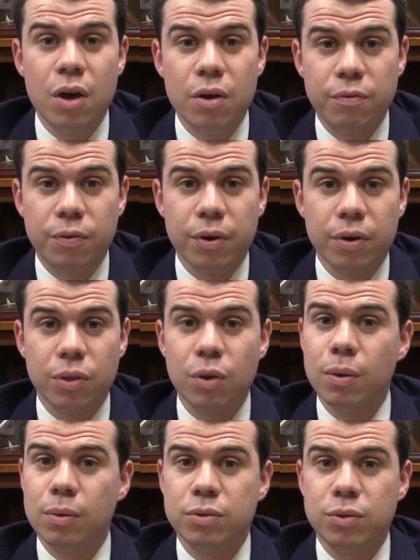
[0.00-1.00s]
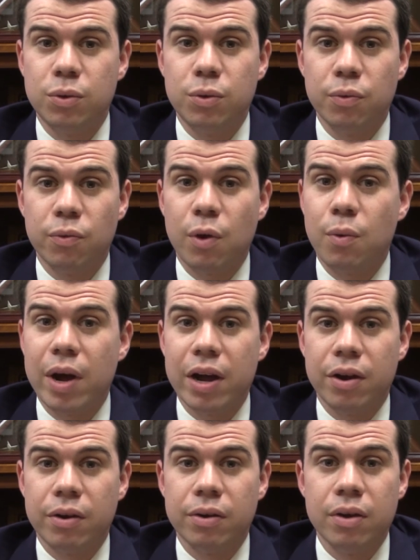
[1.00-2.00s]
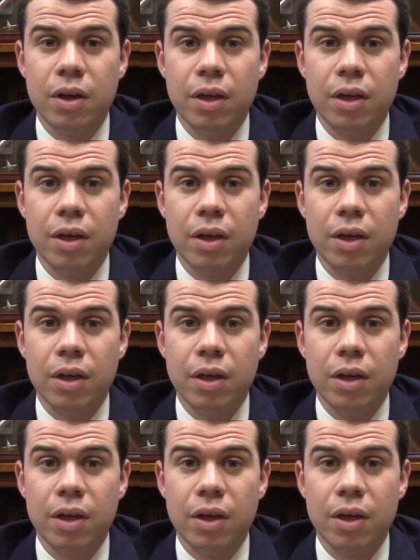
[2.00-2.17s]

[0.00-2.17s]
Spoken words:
for those who require